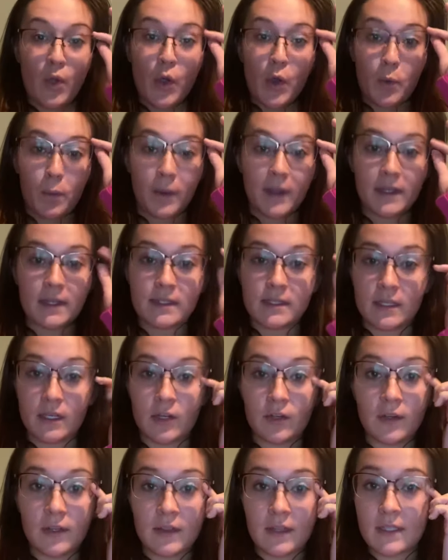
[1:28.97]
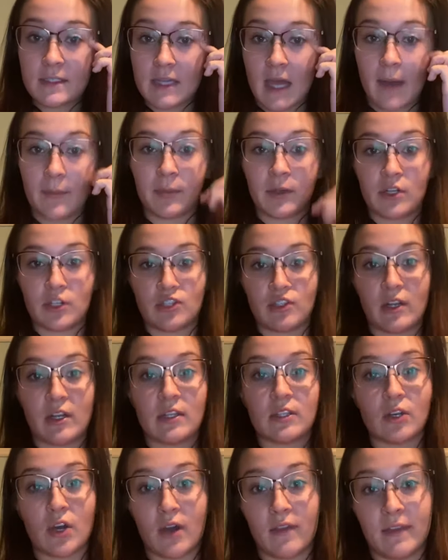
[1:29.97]
When considering the time constraints
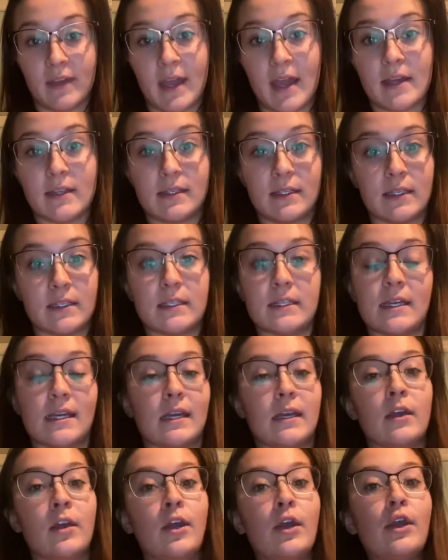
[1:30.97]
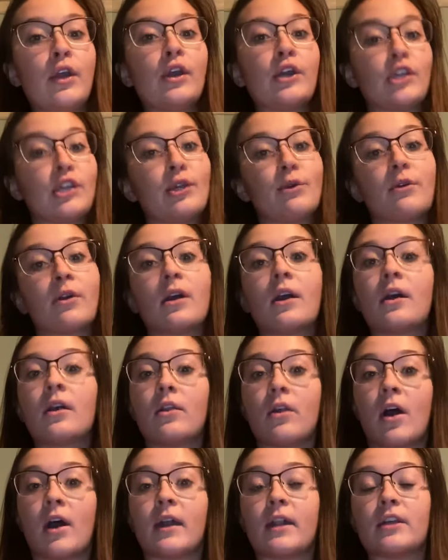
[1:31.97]
on the ACT, you are
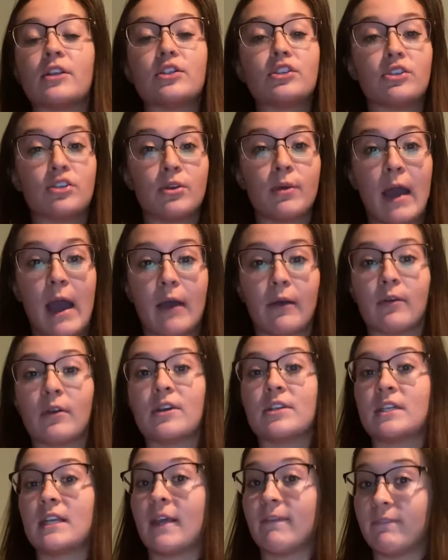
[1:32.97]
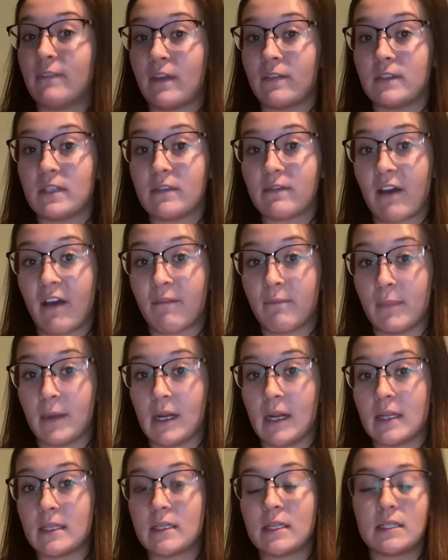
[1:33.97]
allotted 2 hours and 55
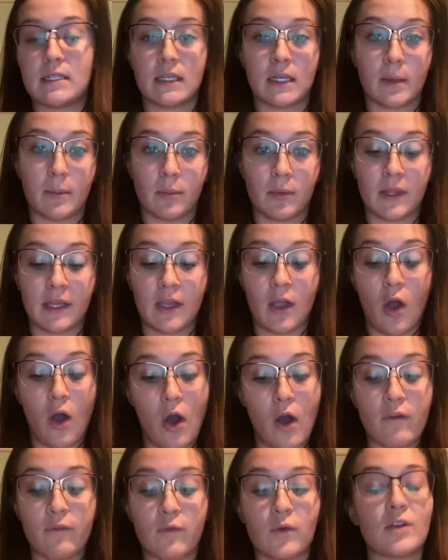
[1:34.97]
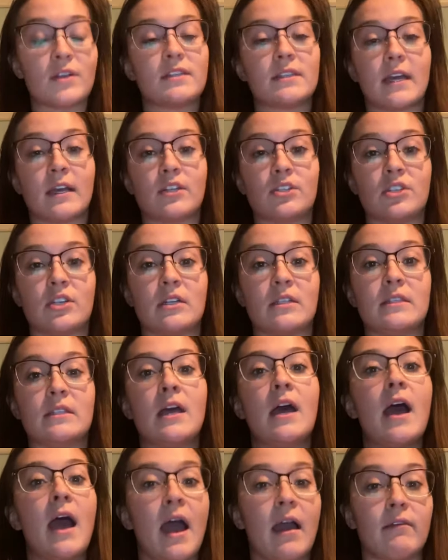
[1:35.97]
minutes to complete all 4 sections
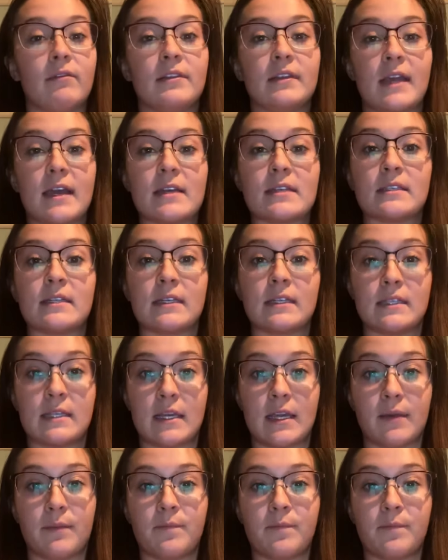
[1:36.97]
of the ACT.